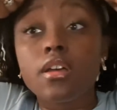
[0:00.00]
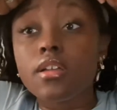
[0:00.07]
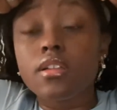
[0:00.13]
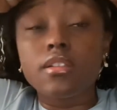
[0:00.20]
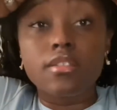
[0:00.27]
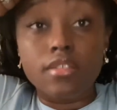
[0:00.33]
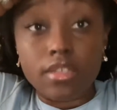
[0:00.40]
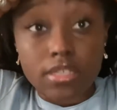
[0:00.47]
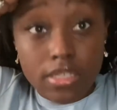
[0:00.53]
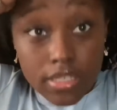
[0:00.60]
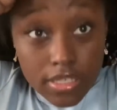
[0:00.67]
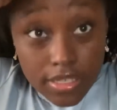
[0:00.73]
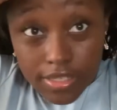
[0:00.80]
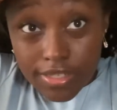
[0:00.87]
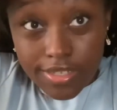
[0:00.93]
This
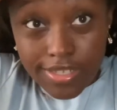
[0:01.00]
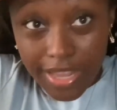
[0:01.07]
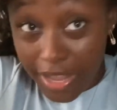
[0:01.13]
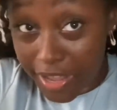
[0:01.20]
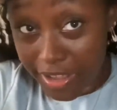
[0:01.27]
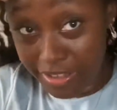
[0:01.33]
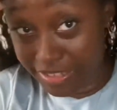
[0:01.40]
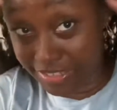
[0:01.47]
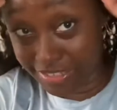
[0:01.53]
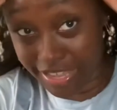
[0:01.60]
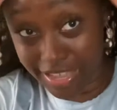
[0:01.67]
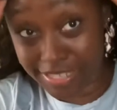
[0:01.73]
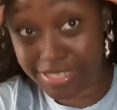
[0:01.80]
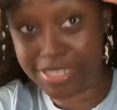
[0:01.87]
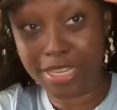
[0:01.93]
is y'all
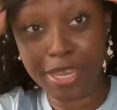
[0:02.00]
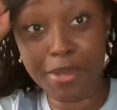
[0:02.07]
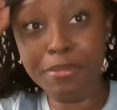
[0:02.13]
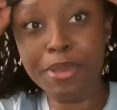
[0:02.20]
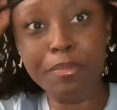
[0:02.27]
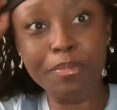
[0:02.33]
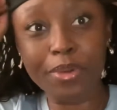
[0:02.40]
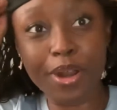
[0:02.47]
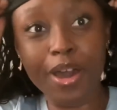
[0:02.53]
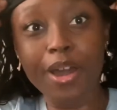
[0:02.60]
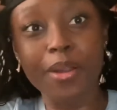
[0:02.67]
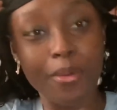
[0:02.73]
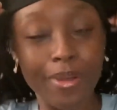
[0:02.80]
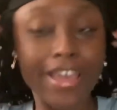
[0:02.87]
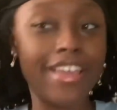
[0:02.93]
seeing me put on a
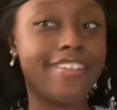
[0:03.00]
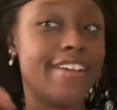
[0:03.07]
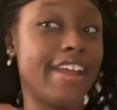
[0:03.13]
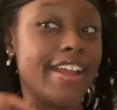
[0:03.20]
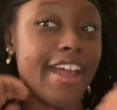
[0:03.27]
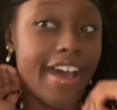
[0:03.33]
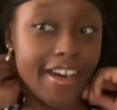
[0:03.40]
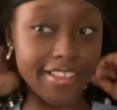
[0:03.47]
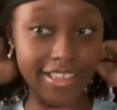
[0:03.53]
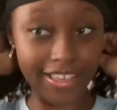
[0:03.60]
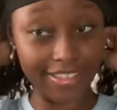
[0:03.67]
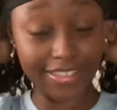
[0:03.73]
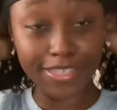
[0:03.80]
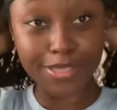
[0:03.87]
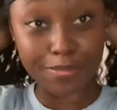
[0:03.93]
wig right now. Like
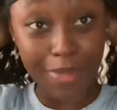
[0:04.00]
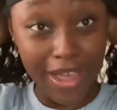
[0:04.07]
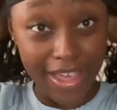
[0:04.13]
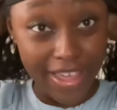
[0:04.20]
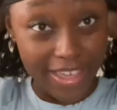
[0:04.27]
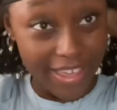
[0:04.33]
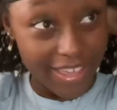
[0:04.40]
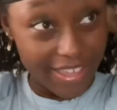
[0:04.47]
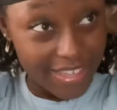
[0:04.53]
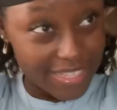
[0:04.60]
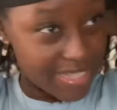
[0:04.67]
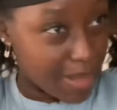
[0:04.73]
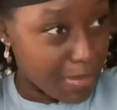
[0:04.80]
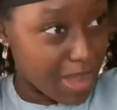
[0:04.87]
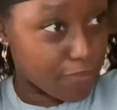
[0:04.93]
it's not
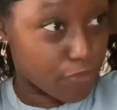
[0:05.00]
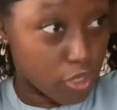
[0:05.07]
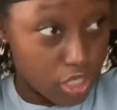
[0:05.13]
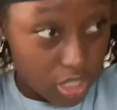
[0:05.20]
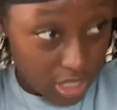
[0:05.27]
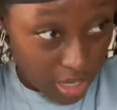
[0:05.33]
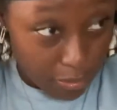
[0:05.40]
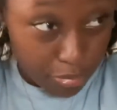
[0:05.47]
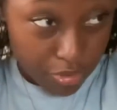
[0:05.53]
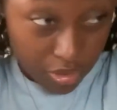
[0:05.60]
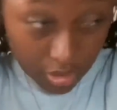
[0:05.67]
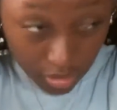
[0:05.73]
my first time putting on a